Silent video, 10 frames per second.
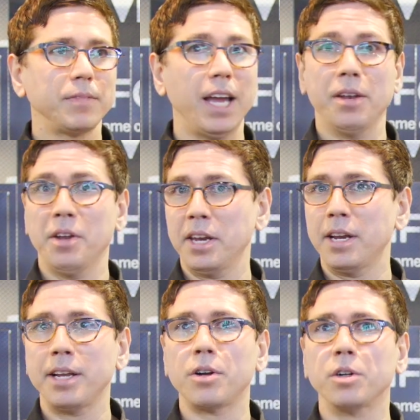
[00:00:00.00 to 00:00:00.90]
yeah,
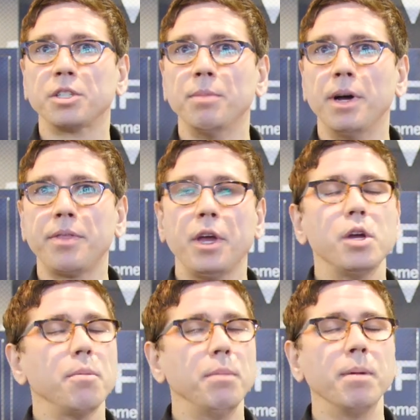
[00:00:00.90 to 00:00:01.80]
$99 a month,
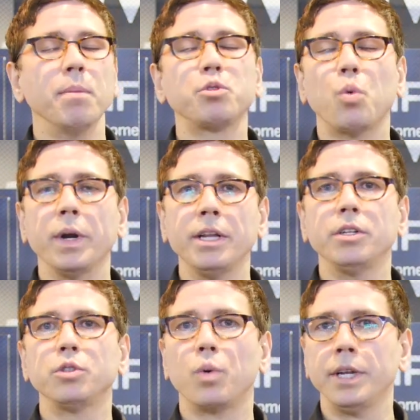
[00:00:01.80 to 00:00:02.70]
minimum 20,
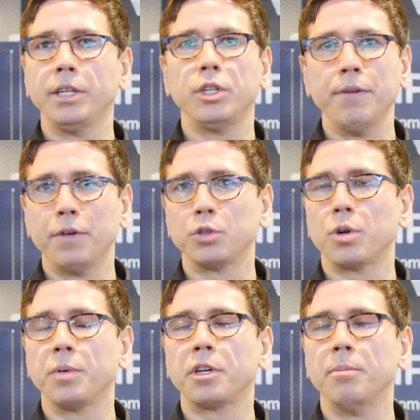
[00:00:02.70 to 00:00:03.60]
20 IFO
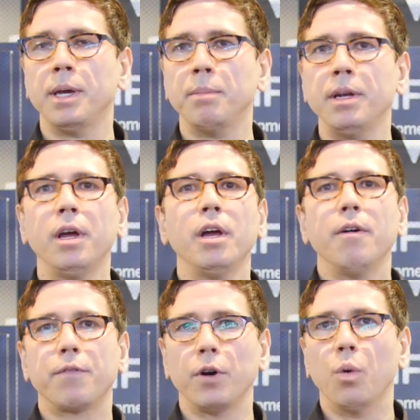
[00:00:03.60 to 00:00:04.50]
drone commitment
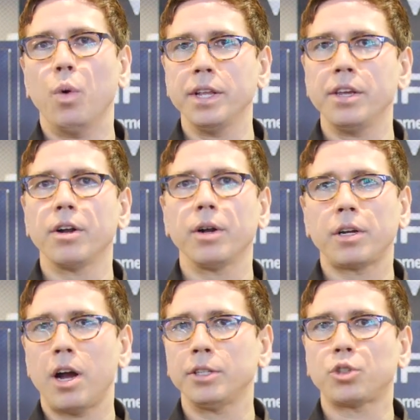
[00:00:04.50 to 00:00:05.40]
for a one year
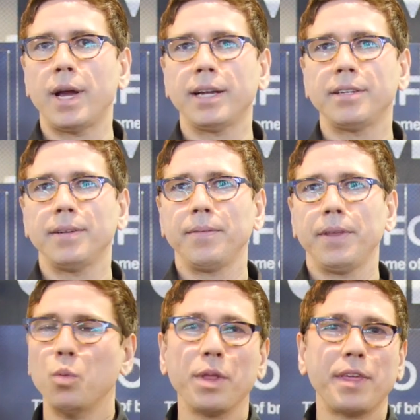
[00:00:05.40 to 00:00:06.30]
contract
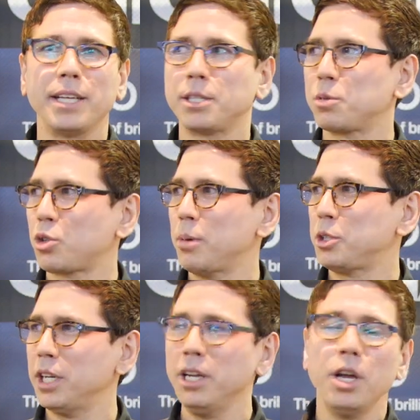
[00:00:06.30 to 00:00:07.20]
with that
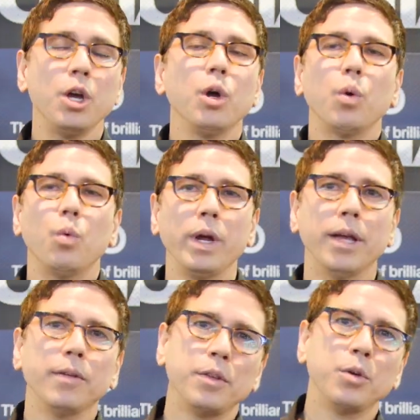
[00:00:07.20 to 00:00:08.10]
subscription, we,
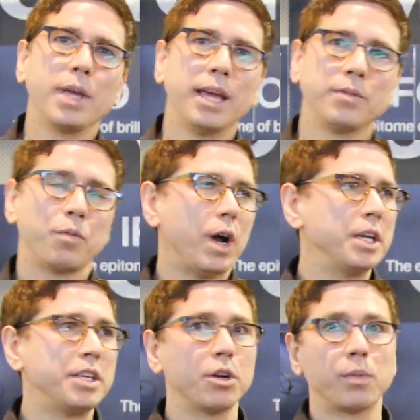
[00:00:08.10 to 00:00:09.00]
you get
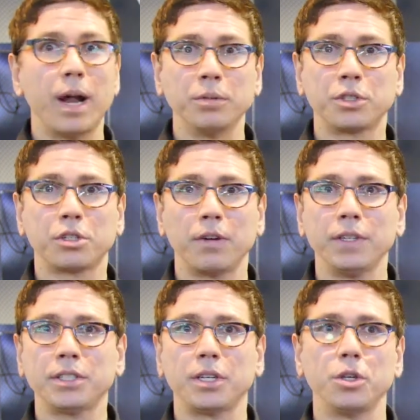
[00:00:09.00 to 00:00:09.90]
a year-round
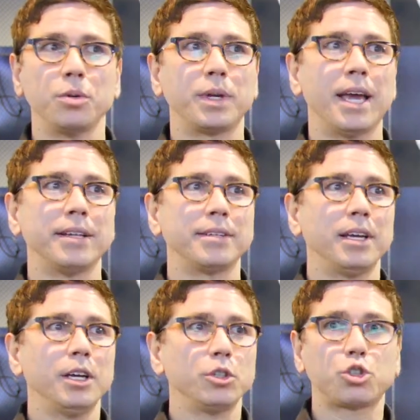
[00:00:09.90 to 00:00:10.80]
service, you get
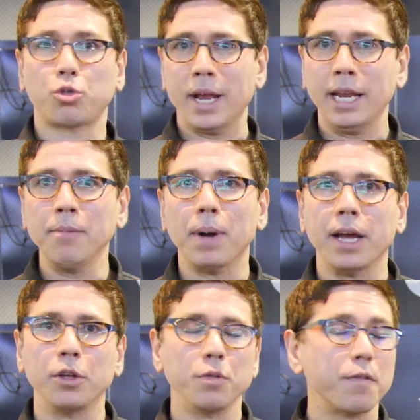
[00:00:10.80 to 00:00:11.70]
training
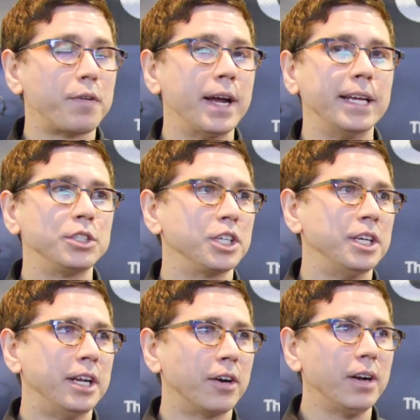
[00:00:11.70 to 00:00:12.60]
by a UVify
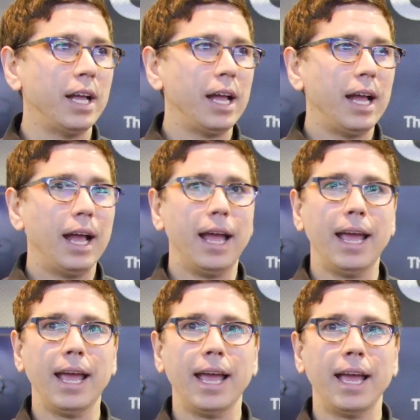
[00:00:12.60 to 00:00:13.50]
engineer,
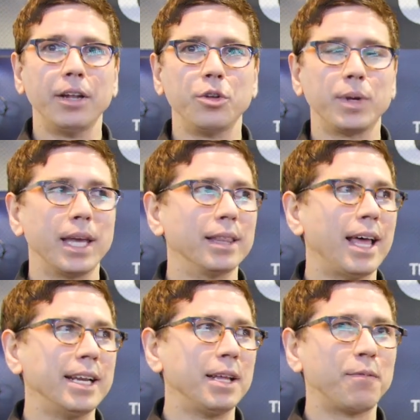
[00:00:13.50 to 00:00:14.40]
and you get
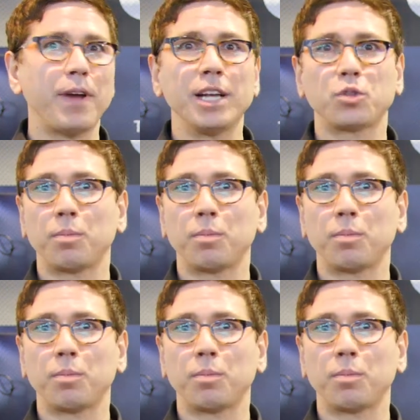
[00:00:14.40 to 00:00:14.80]
lightning fast